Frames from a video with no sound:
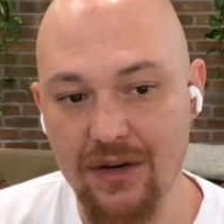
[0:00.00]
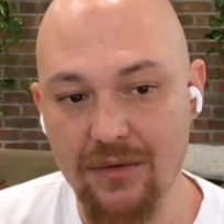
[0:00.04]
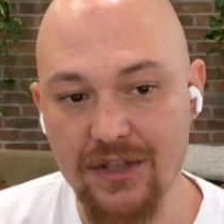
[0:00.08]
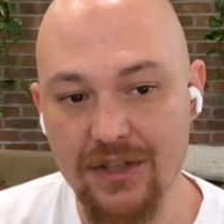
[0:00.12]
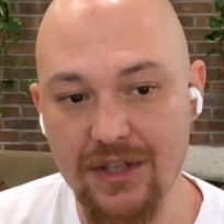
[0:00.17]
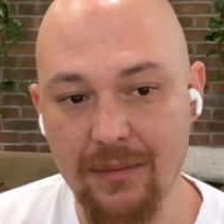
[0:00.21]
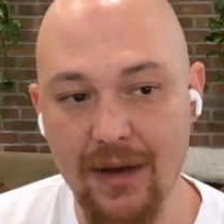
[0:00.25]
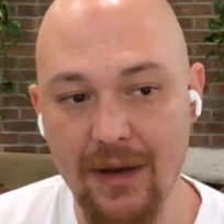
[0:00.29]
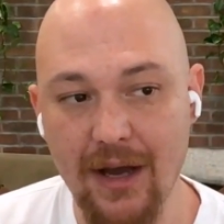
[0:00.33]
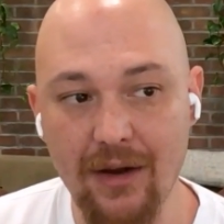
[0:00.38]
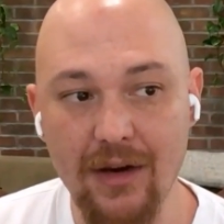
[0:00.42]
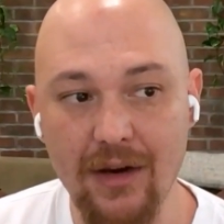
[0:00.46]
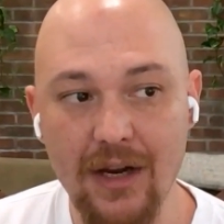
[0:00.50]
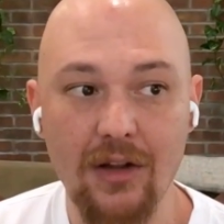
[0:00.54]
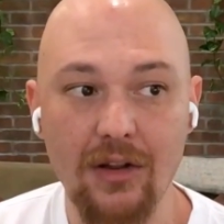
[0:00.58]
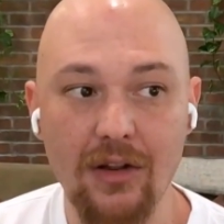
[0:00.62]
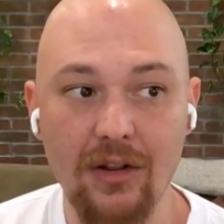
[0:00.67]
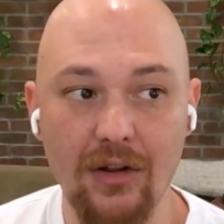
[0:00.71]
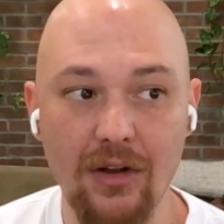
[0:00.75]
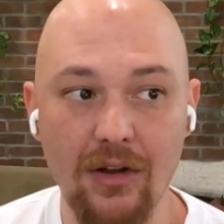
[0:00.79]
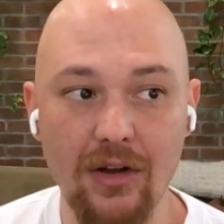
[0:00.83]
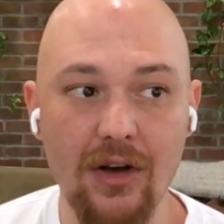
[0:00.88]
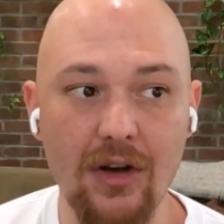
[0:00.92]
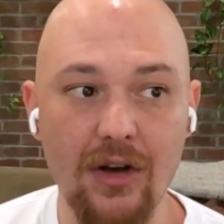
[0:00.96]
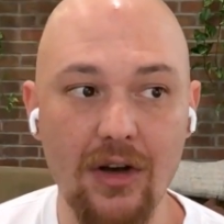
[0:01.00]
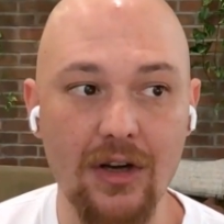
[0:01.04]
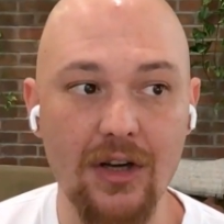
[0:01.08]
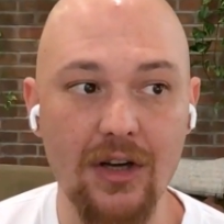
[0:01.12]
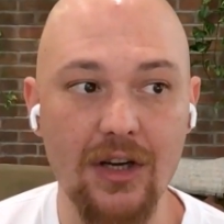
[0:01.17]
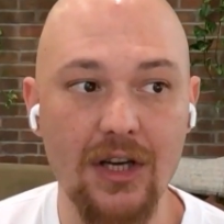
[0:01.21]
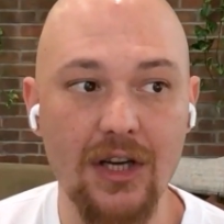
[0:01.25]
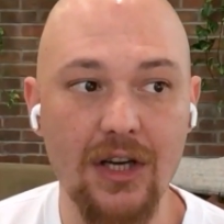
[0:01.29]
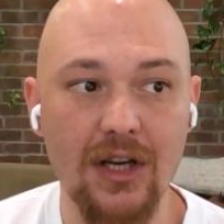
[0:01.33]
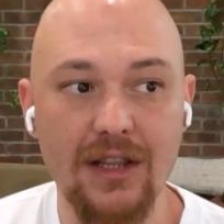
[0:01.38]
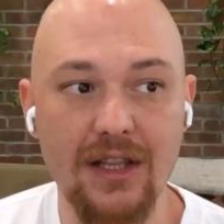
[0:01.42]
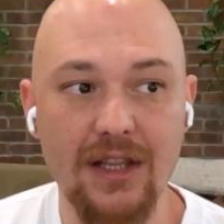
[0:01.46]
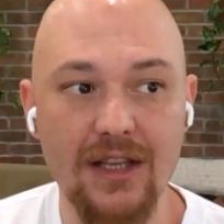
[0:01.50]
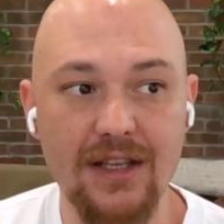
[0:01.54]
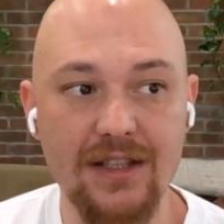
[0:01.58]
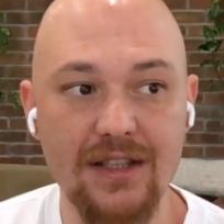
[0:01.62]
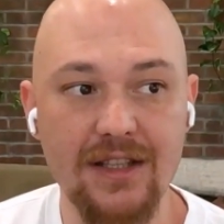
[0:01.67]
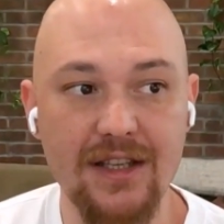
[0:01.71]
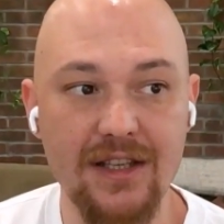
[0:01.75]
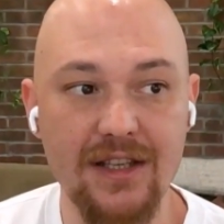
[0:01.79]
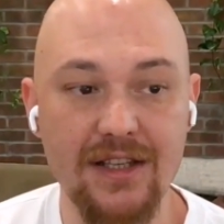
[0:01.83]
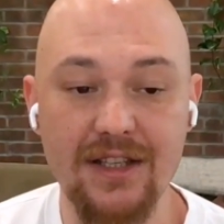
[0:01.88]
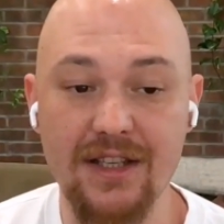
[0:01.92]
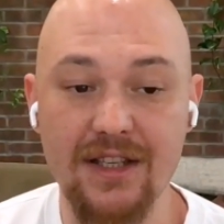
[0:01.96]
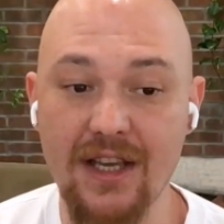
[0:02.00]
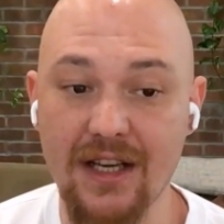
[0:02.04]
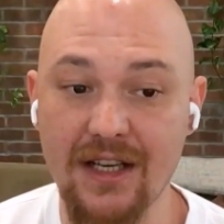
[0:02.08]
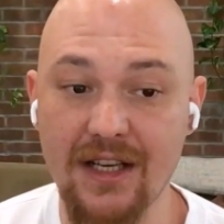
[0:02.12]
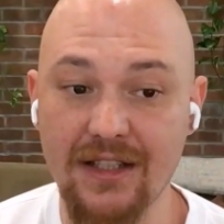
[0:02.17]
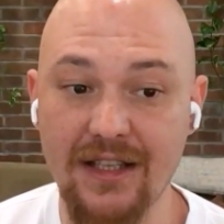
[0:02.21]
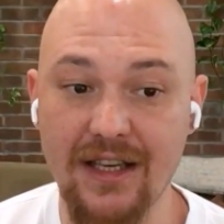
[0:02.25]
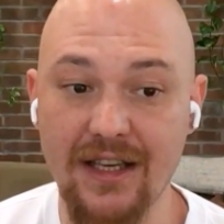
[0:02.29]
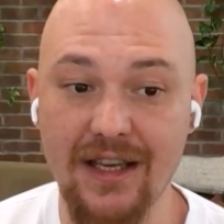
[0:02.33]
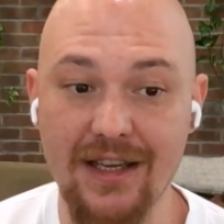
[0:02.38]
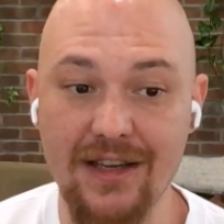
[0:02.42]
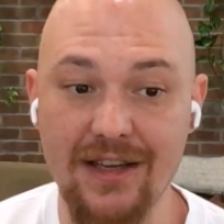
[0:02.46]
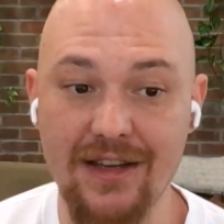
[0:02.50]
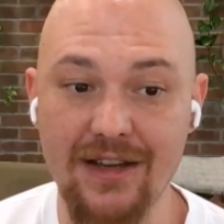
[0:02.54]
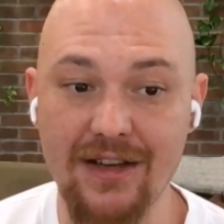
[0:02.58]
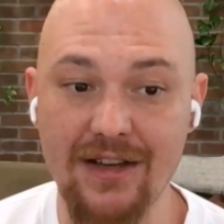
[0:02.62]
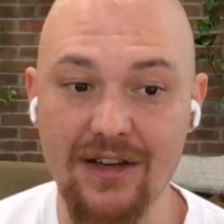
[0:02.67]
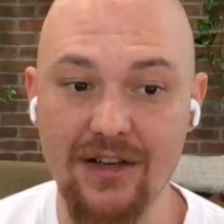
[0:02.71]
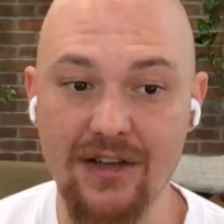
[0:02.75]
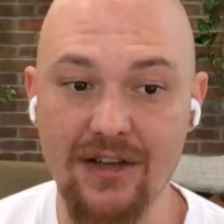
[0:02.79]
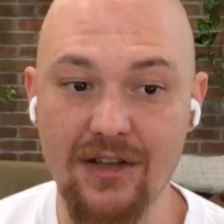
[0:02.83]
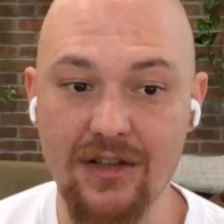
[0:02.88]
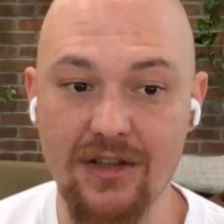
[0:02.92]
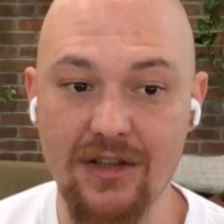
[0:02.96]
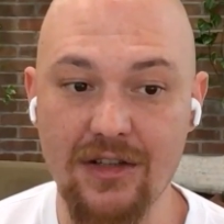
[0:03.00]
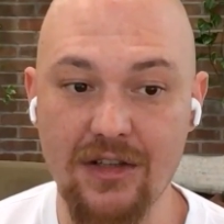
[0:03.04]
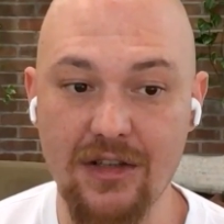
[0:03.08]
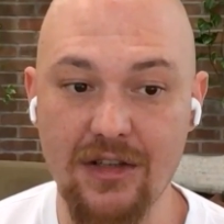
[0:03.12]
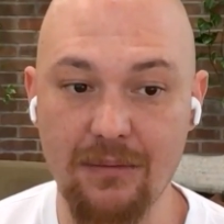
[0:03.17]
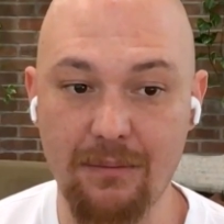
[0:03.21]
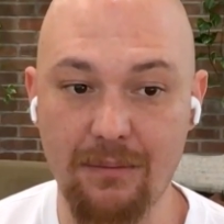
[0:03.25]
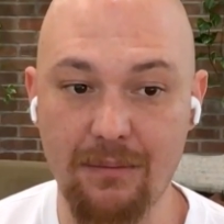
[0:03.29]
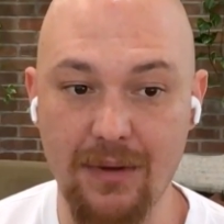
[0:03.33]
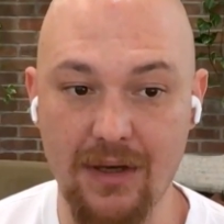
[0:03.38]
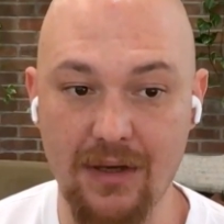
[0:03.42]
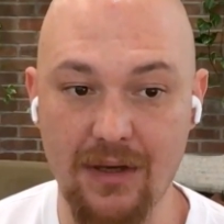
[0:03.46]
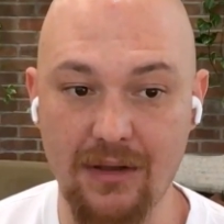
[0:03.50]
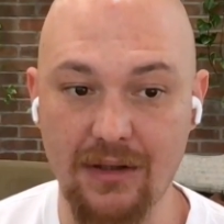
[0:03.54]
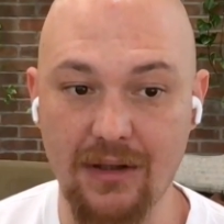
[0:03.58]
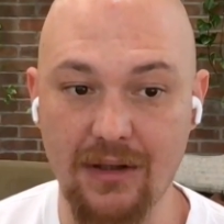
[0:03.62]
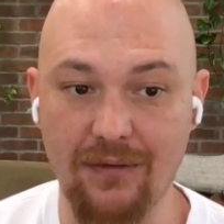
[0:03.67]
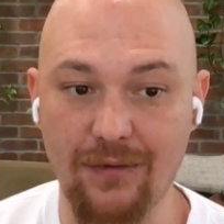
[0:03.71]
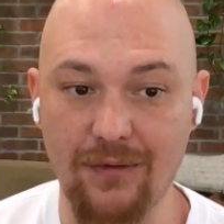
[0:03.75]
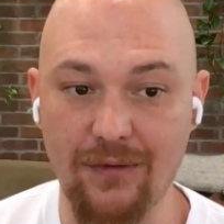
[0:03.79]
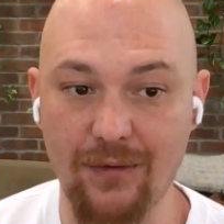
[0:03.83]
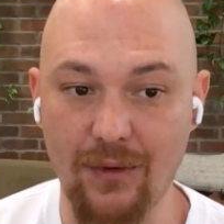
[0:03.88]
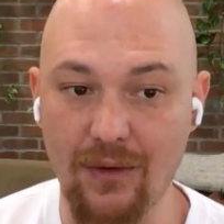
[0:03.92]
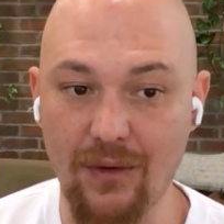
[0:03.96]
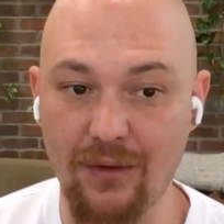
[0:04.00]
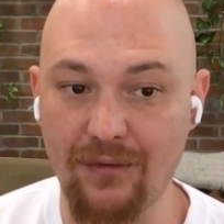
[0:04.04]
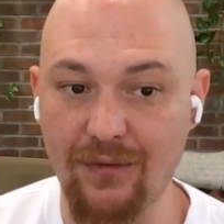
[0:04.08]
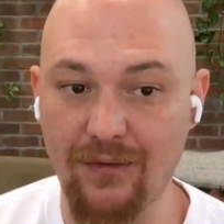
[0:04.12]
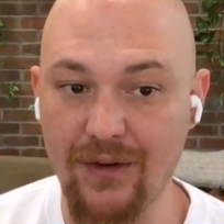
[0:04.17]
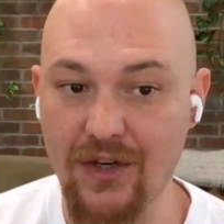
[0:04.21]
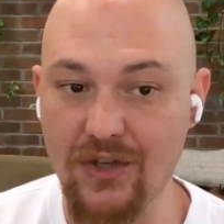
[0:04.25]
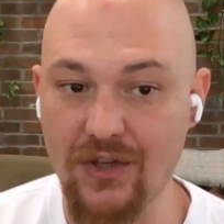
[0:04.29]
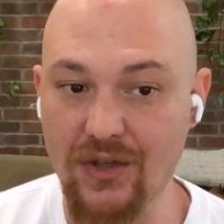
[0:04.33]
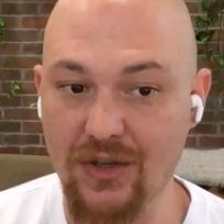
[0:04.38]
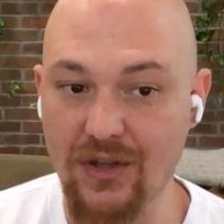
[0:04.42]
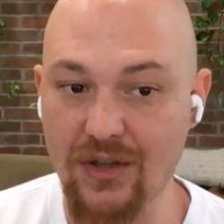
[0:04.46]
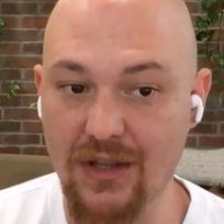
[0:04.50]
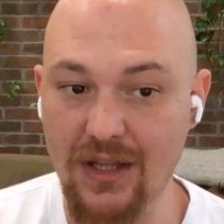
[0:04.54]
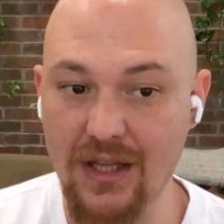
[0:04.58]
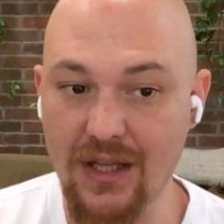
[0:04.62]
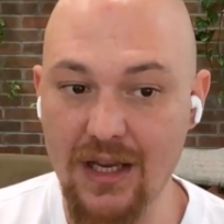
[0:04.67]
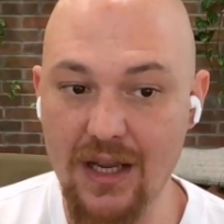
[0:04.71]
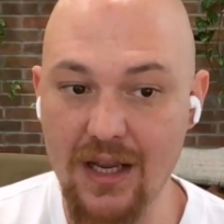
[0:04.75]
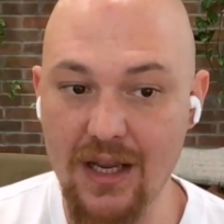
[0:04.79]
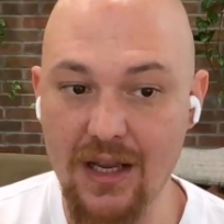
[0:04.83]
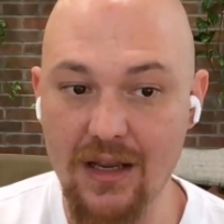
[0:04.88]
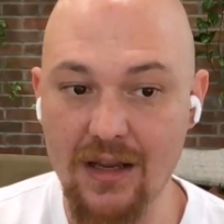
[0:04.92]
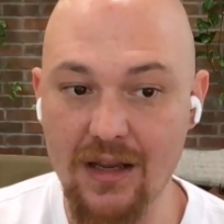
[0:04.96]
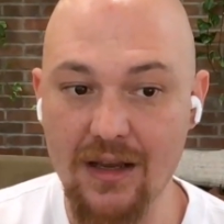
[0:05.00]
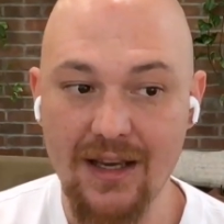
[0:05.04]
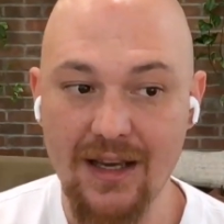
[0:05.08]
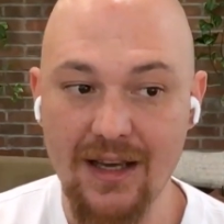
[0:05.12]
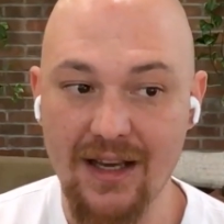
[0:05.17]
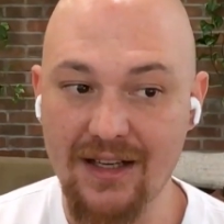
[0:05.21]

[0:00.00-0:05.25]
It was about, look, this is going to take years to build the full feature thing.